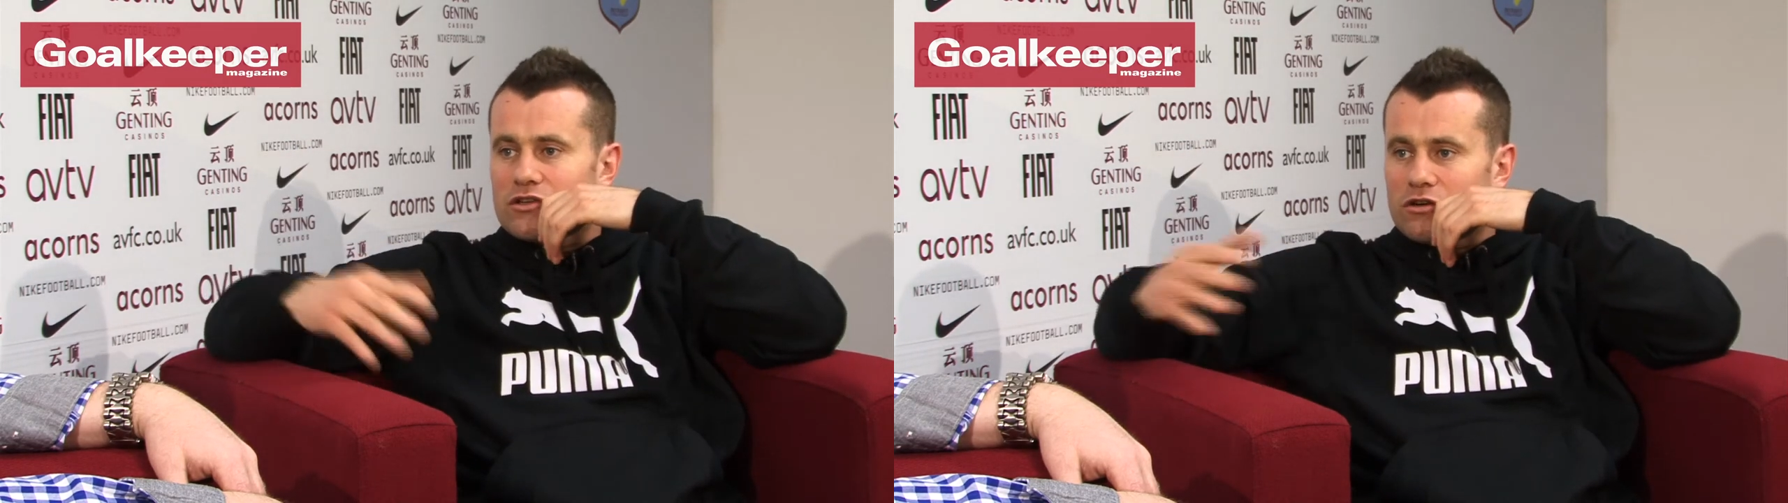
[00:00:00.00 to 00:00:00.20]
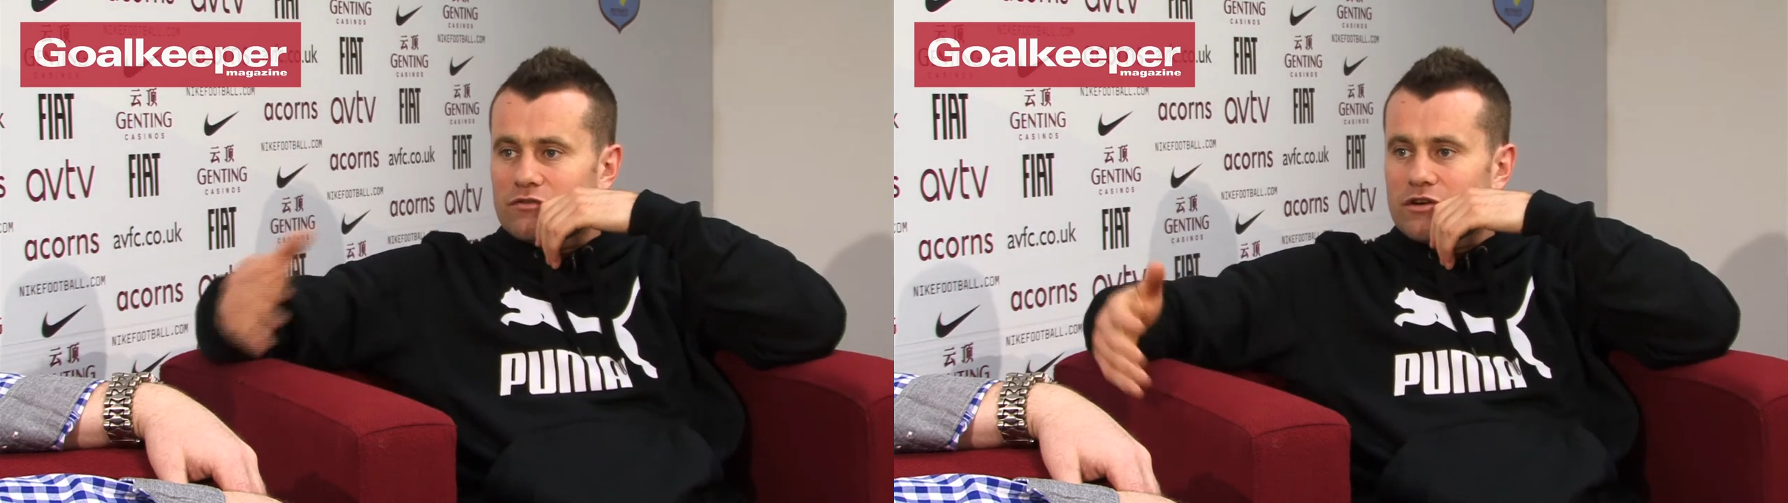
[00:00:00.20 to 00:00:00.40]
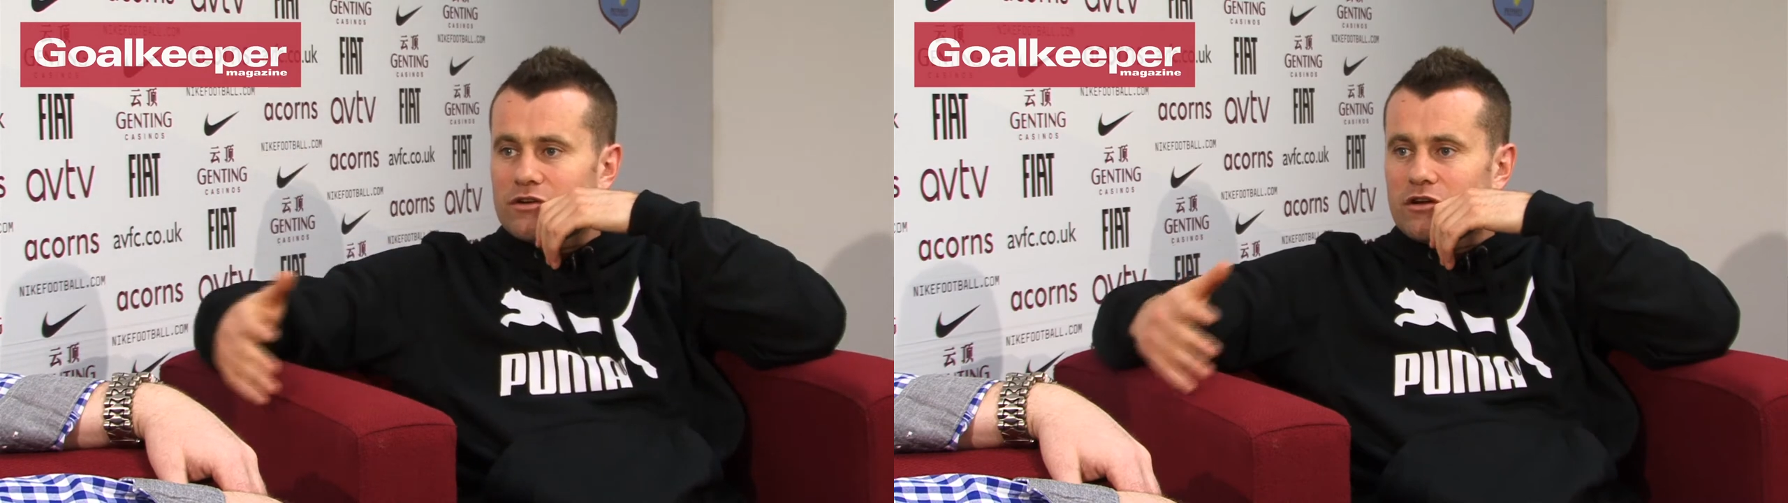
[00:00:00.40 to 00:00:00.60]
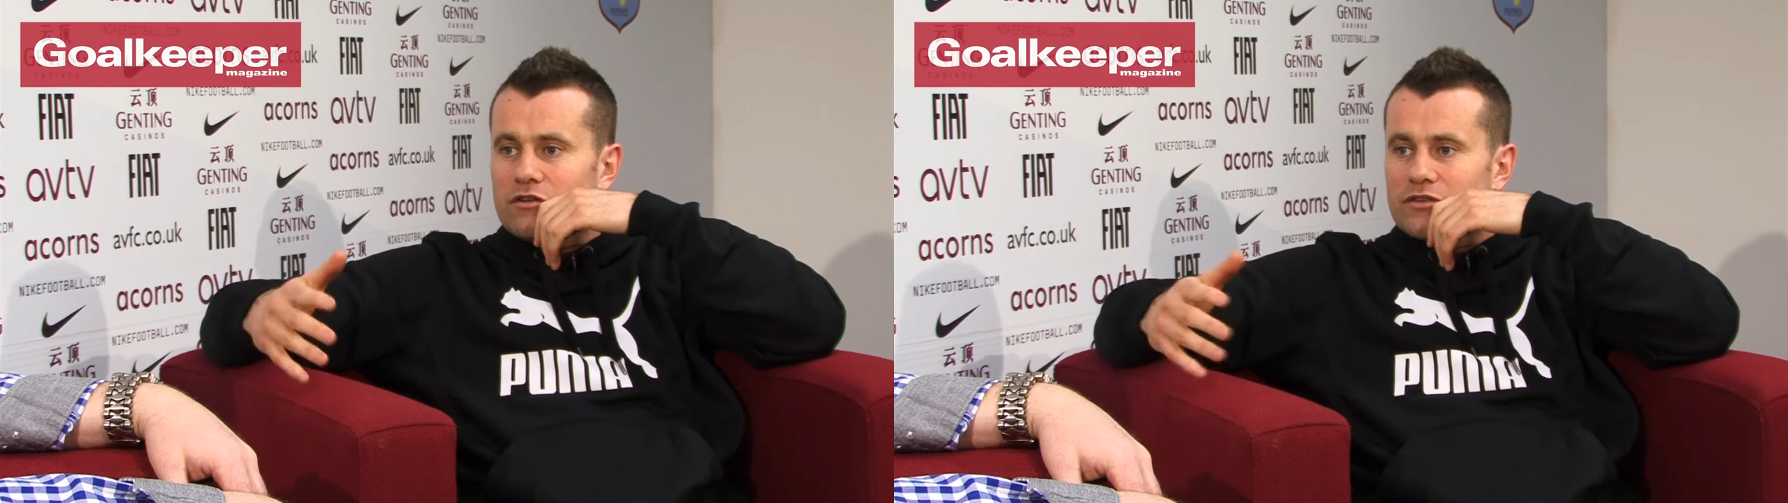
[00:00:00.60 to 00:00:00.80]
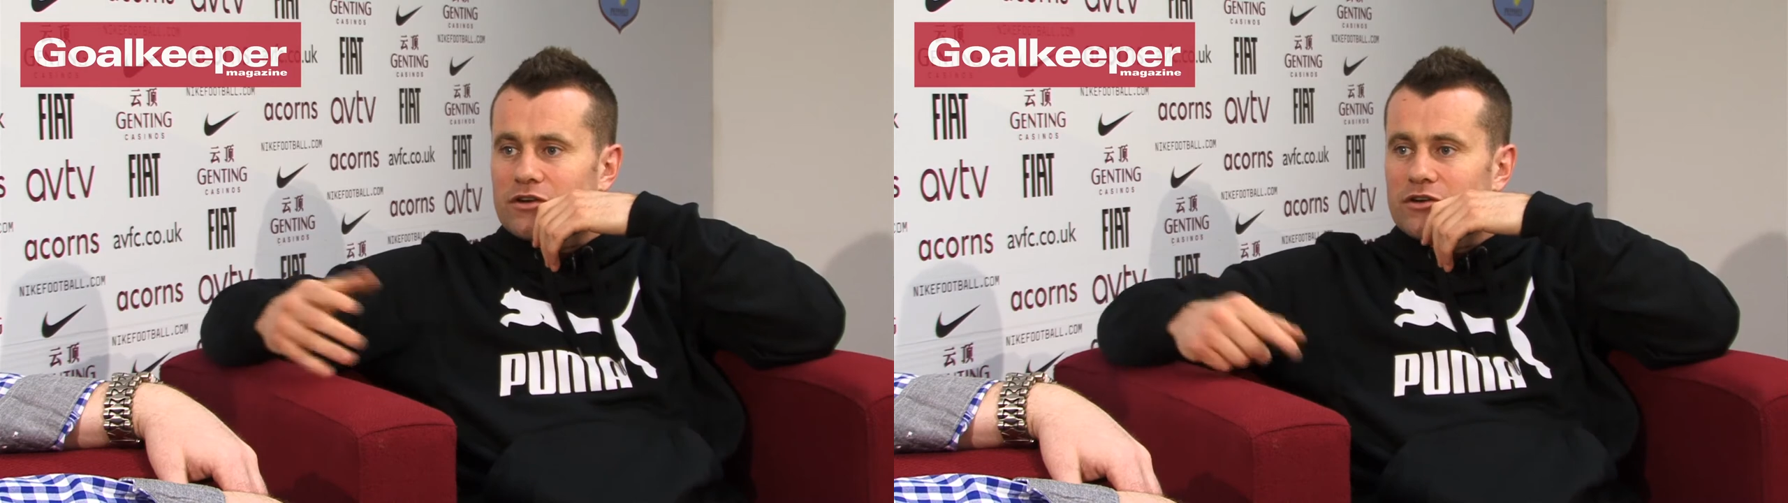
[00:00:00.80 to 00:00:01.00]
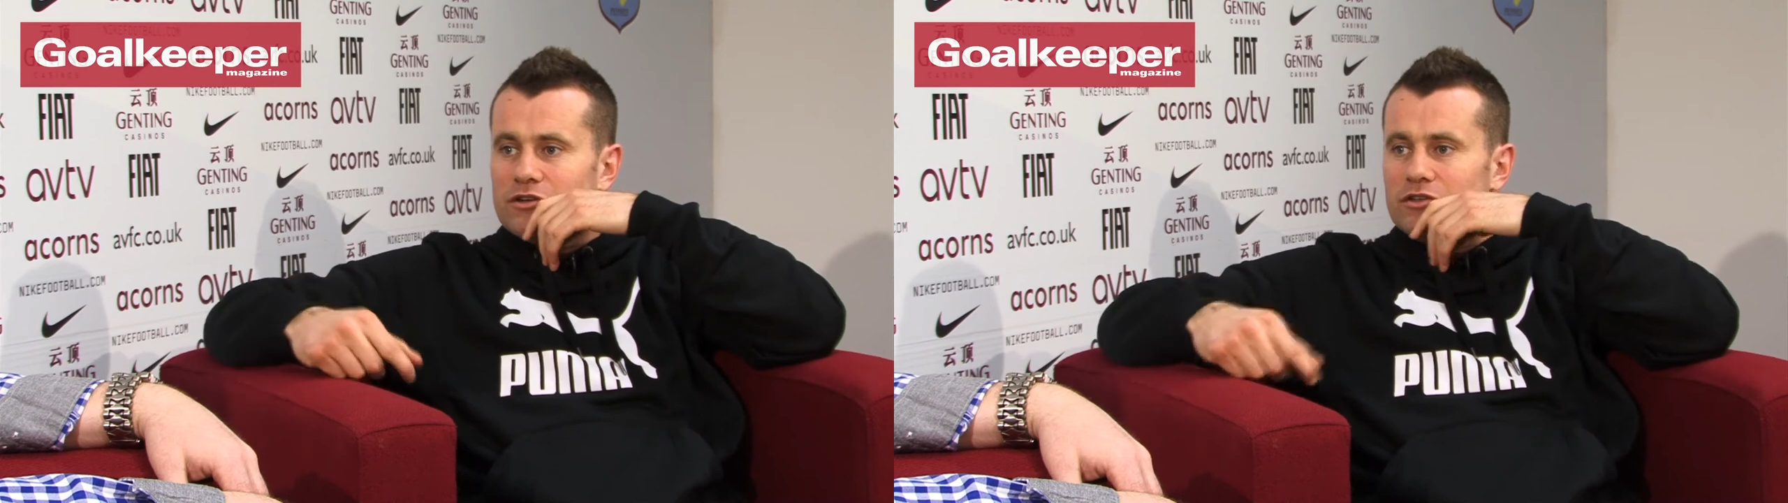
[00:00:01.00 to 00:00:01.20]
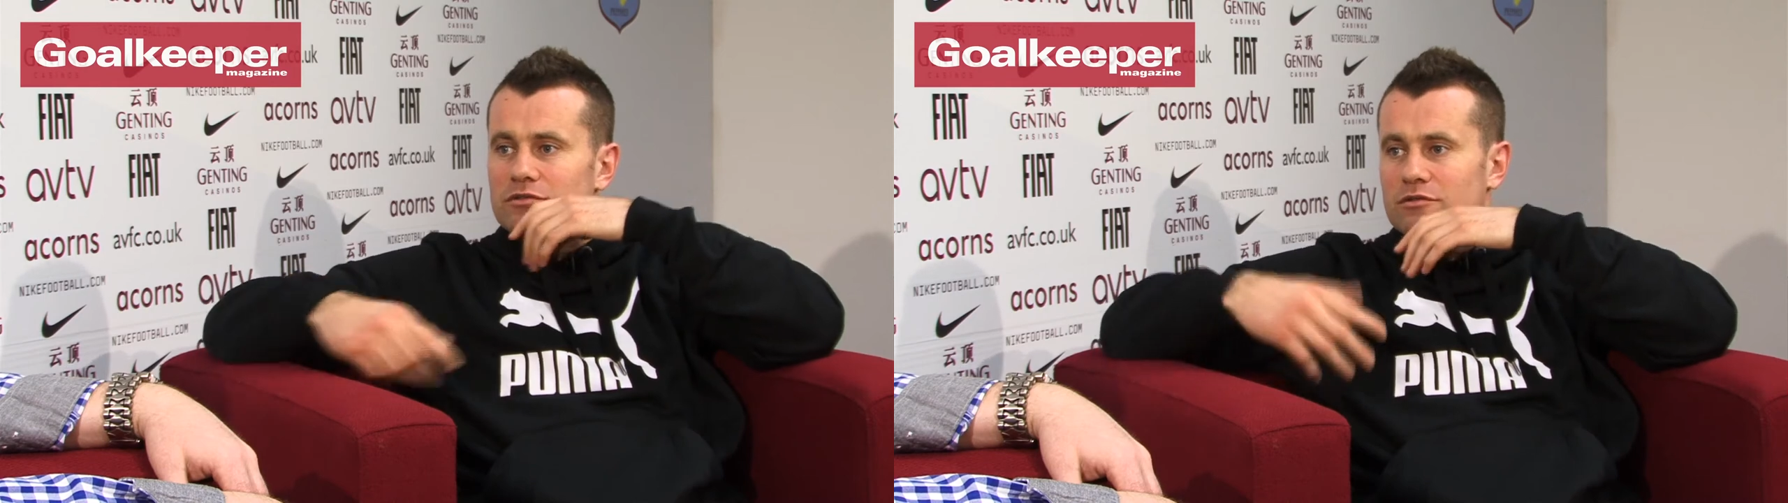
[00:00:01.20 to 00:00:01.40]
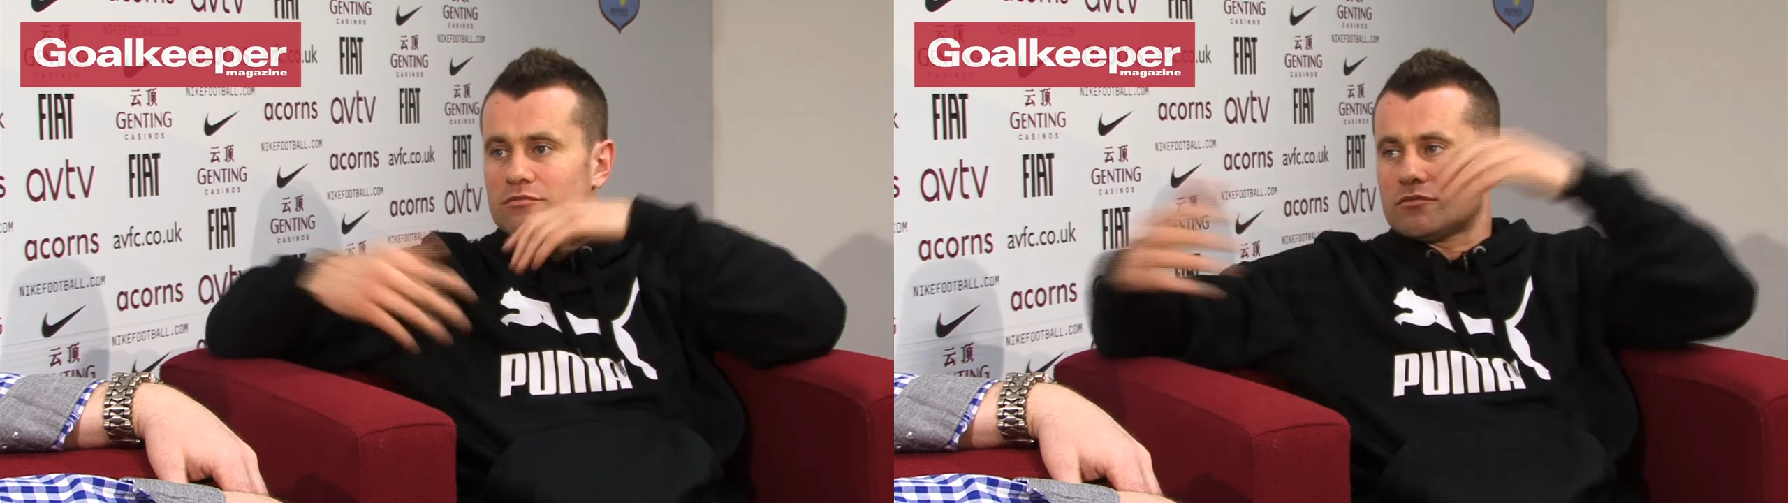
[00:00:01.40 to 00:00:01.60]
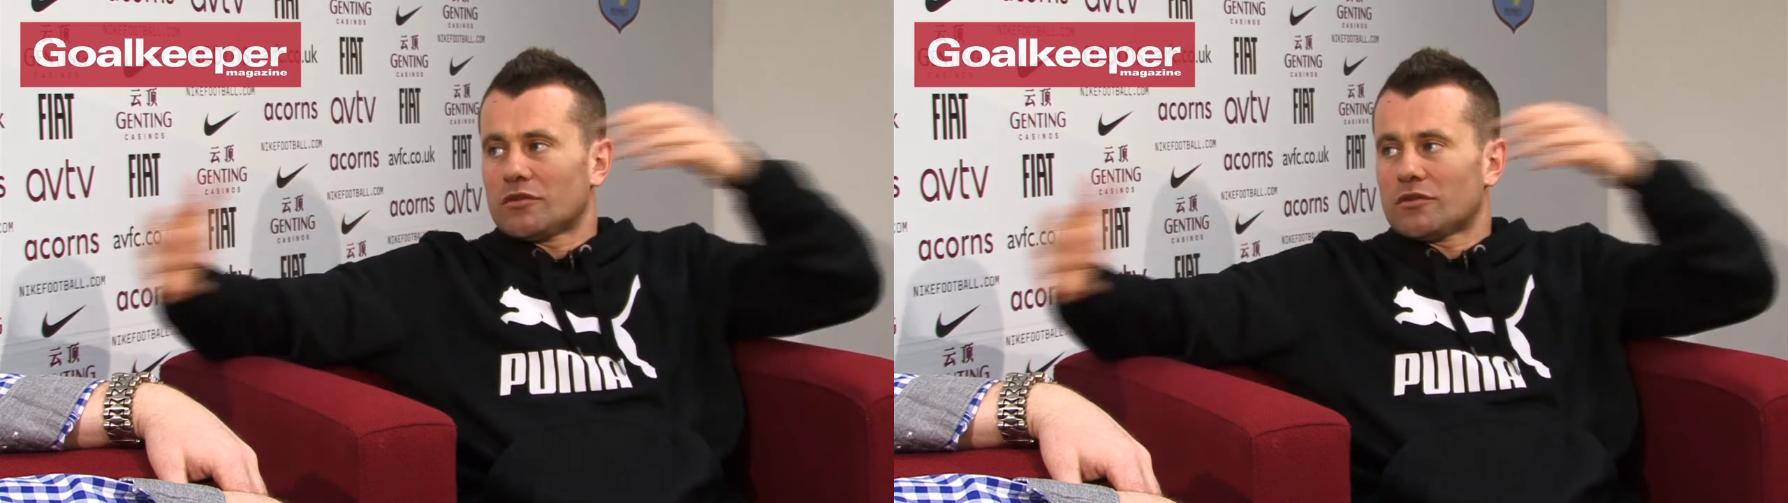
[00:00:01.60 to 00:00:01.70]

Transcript: you off the, off the ground and,